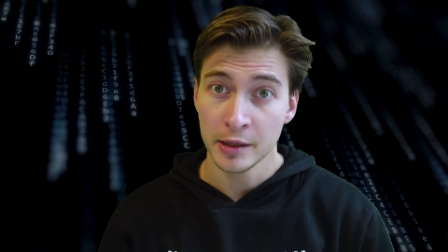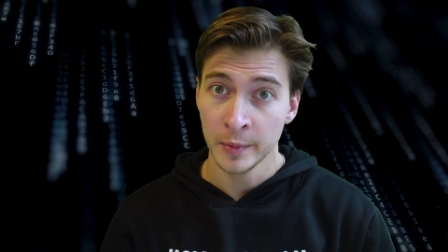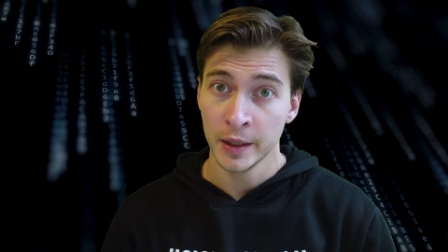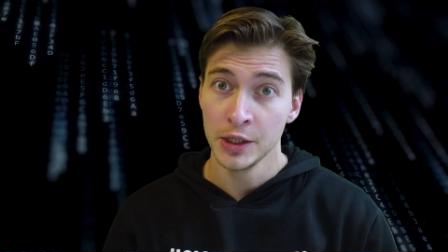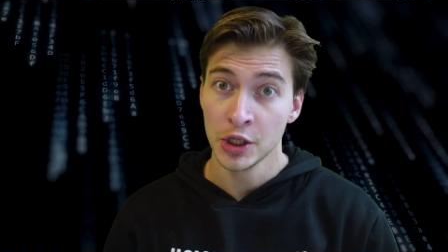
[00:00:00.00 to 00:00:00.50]

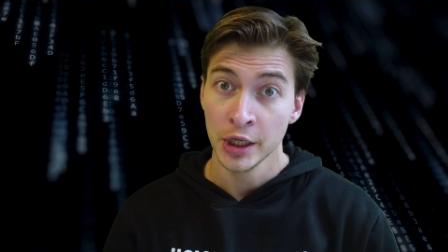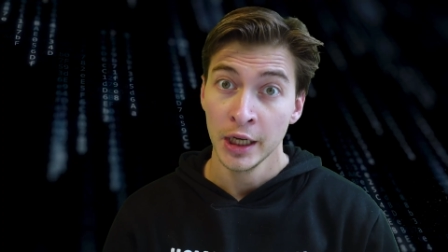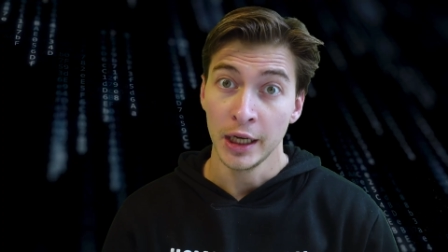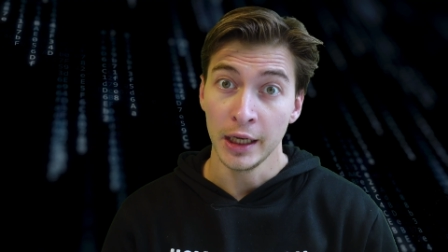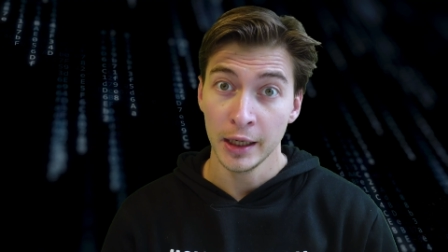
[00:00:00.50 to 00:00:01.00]
much
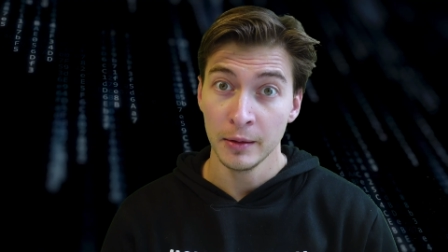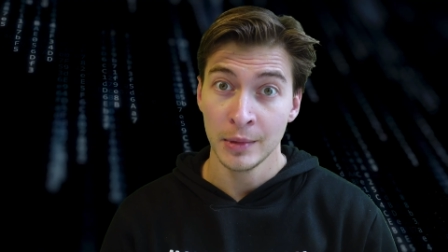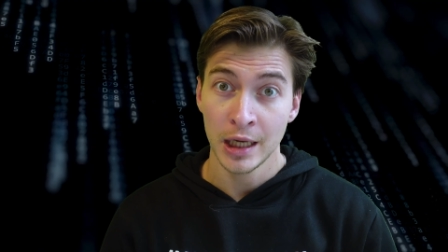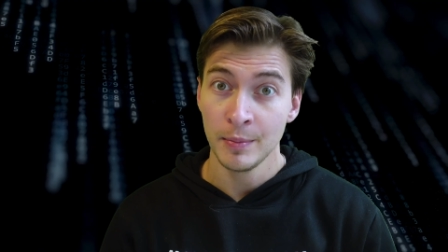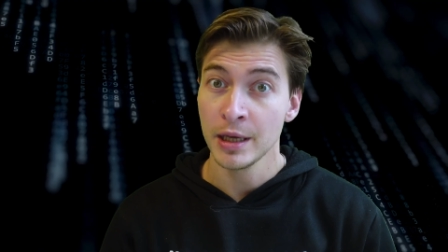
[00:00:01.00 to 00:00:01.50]
and
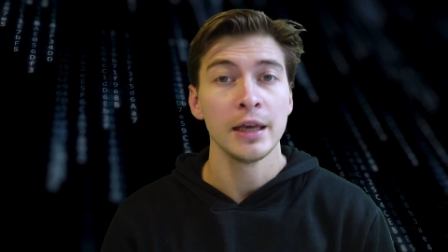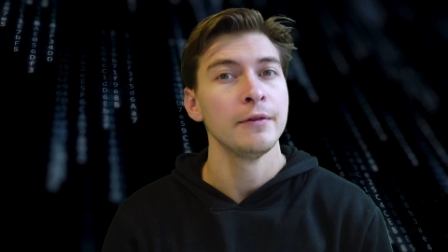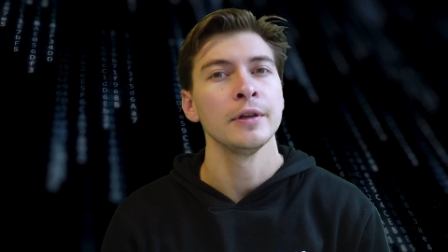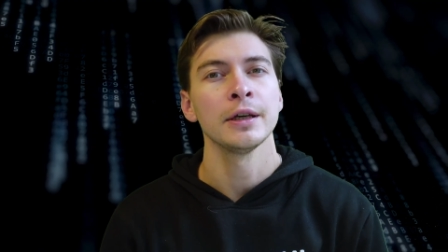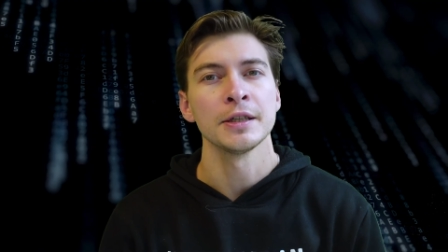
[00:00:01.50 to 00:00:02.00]
maybe
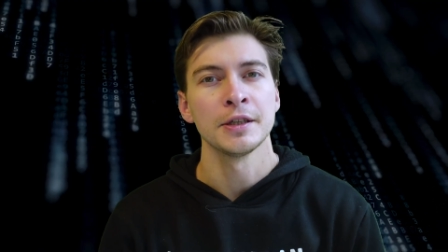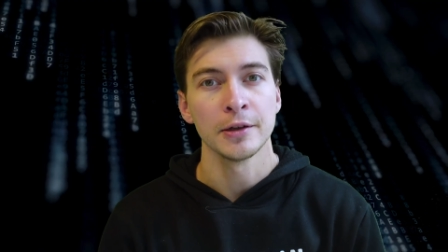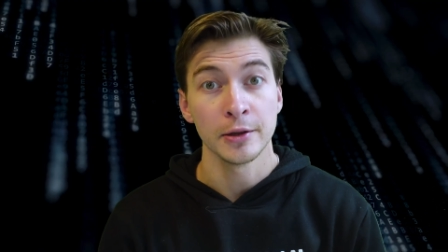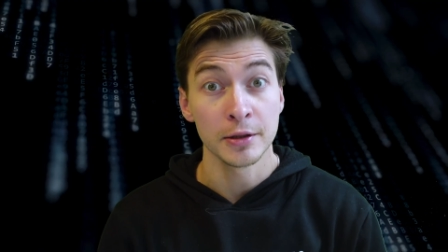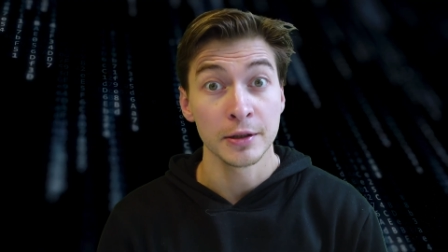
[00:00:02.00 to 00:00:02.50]
even
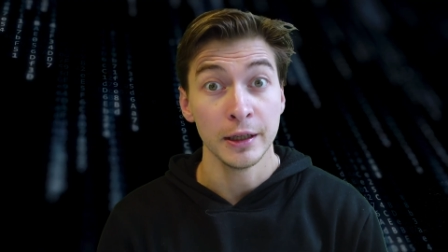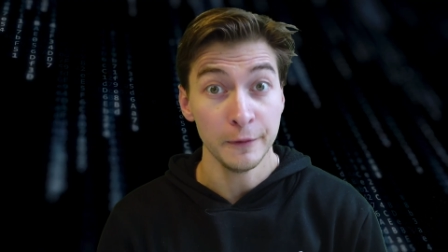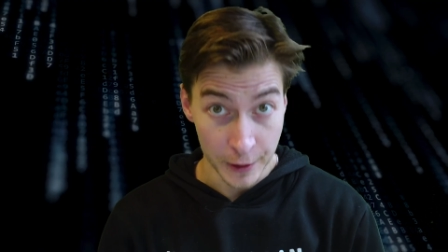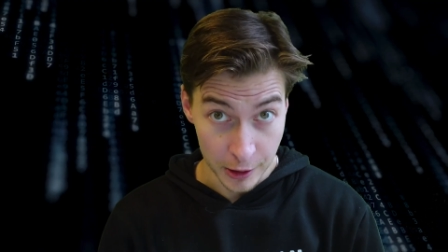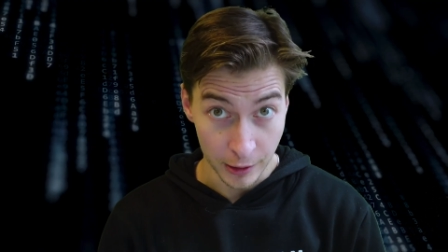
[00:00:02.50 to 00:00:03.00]
considered a
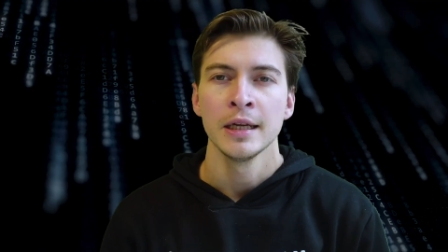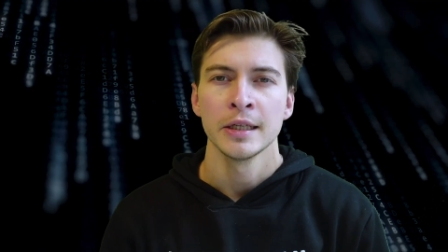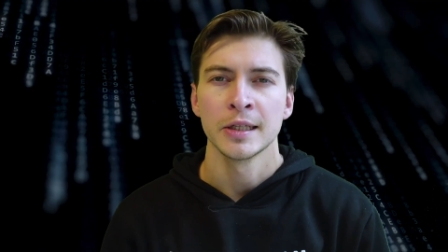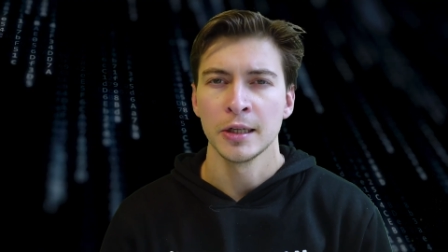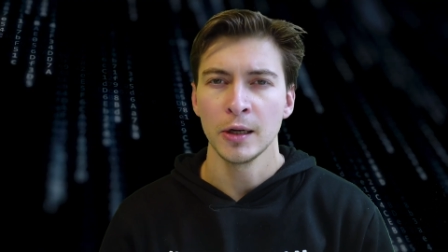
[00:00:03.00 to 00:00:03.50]
feature.
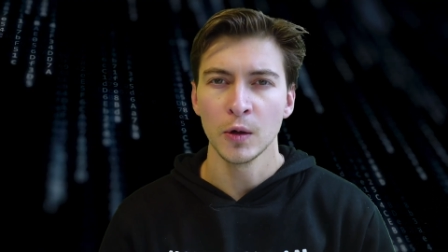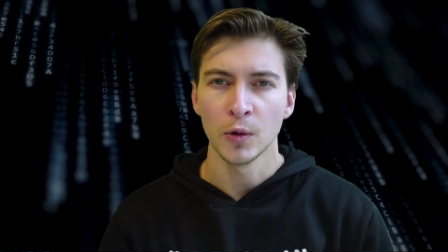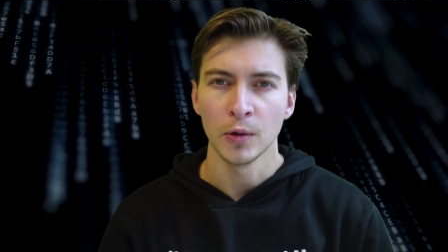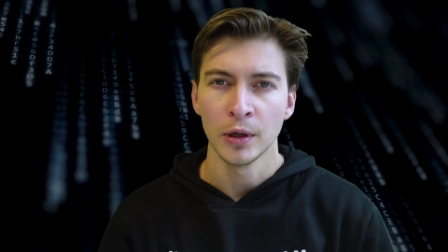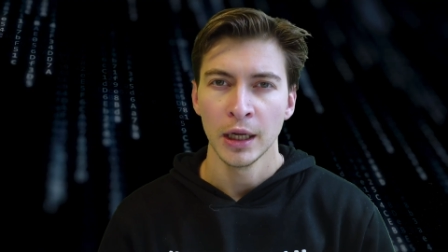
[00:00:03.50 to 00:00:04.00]

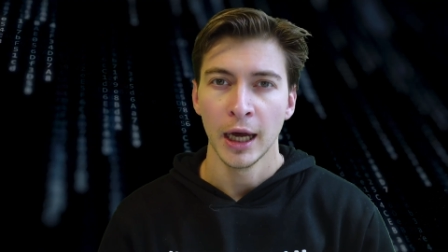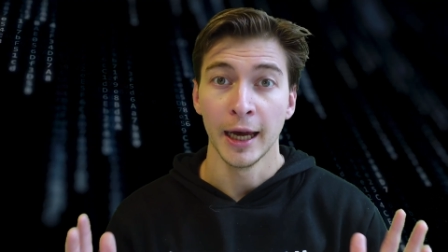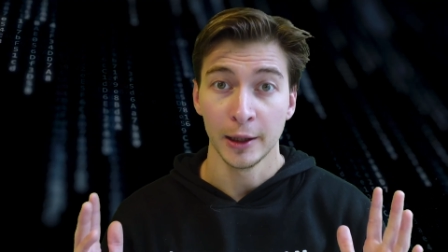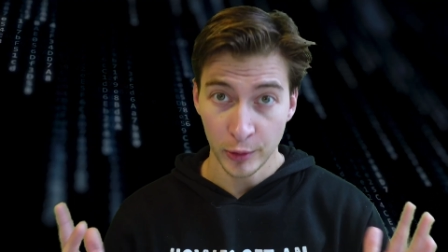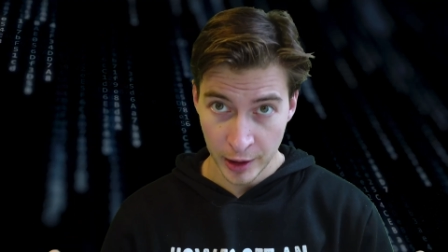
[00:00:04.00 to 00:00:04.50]
So, a
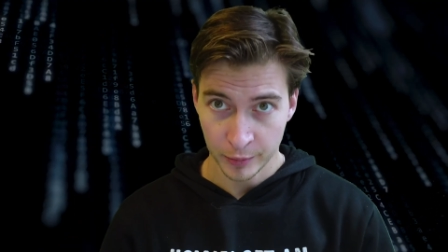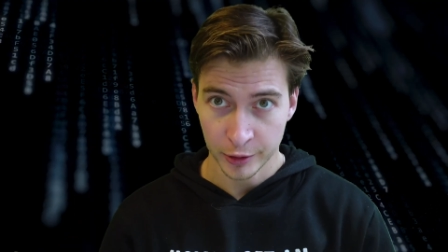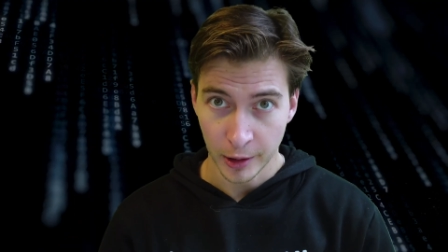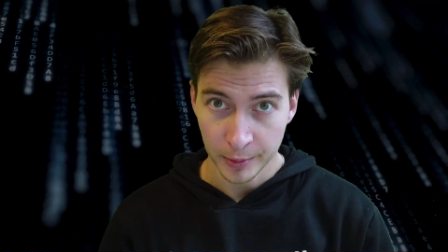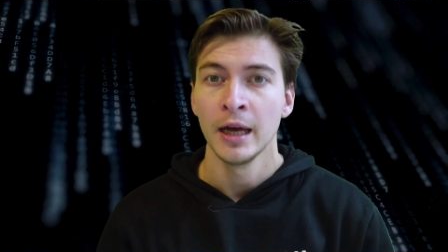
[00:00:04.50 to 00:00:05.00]
Halloween
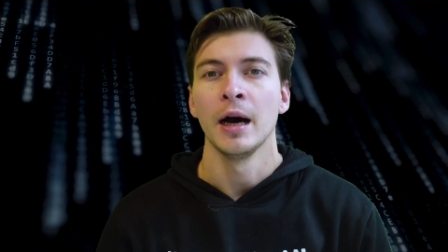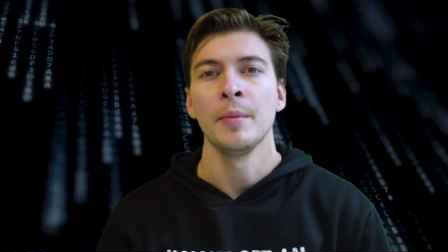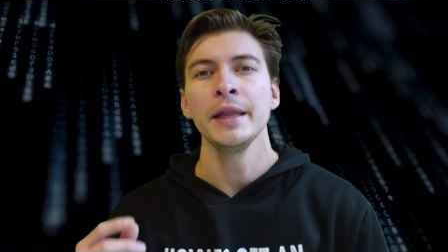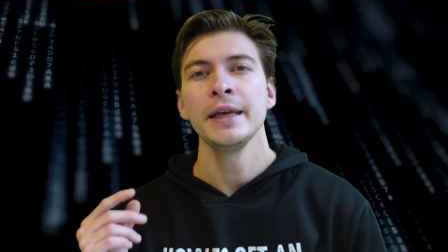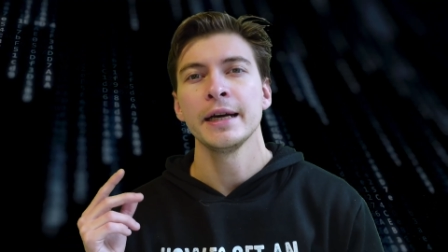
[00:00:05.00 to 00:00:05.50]
prop.
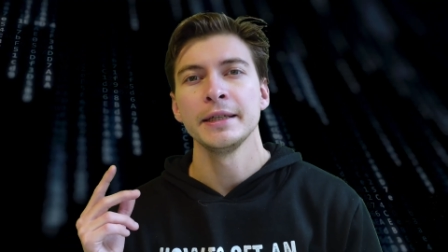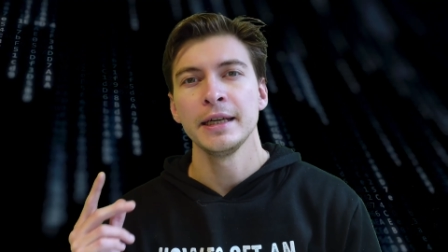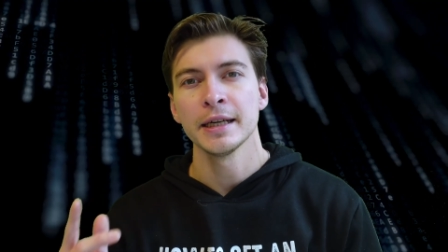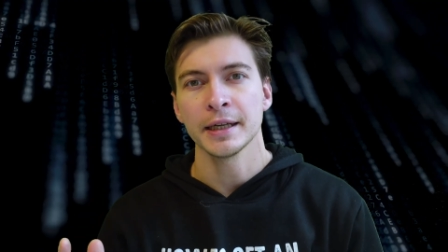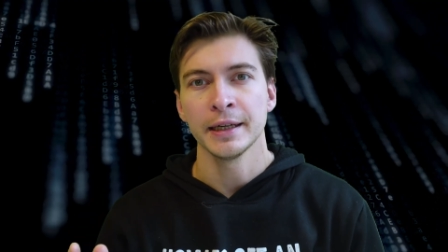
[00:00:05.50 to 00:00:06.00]
Among the
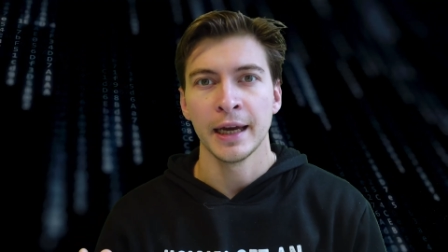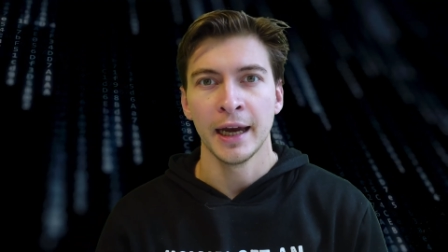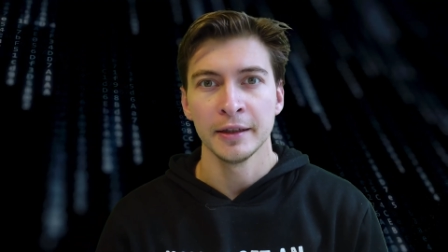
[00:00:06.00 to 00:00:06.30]
ideas I had